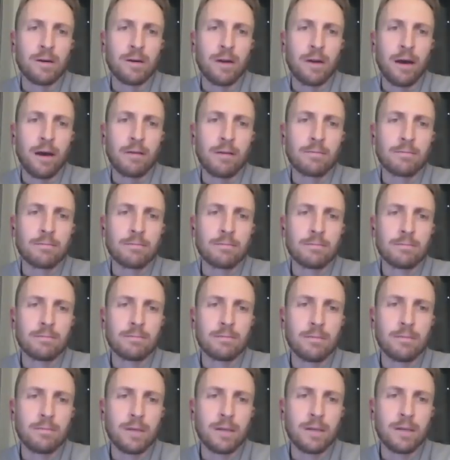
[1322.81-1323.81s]
Yeah.
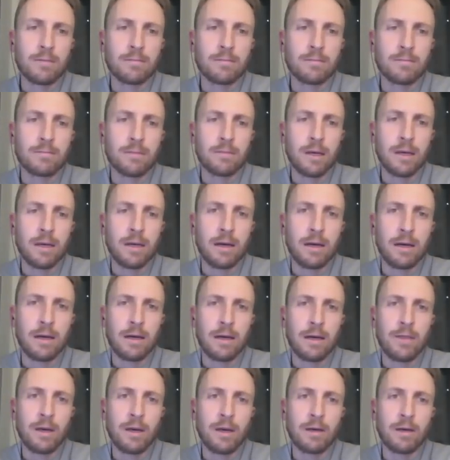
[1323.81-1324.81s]
I mean, I
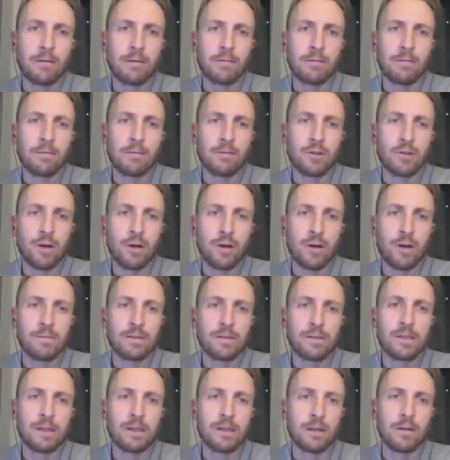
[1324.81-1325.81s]
think Trump
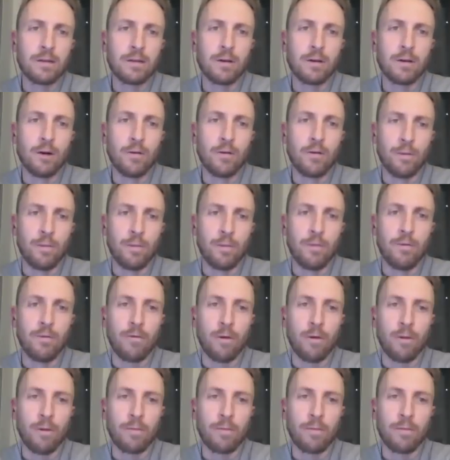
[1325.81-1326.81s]
still
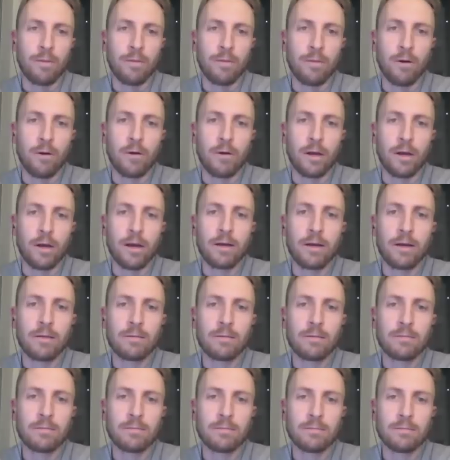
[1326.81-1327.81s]
overperformed the polling.
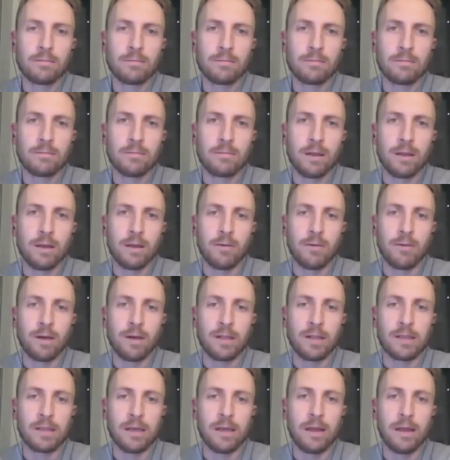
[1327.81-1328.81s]
I think we
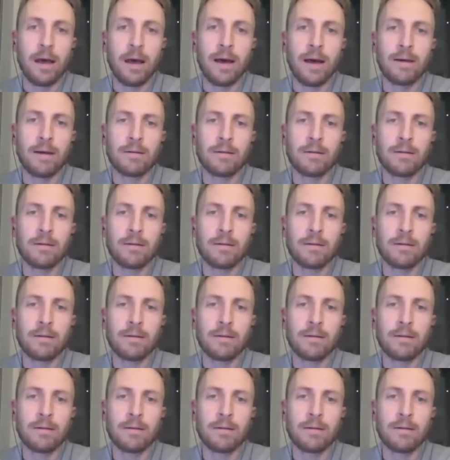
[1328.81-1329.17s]
can say that.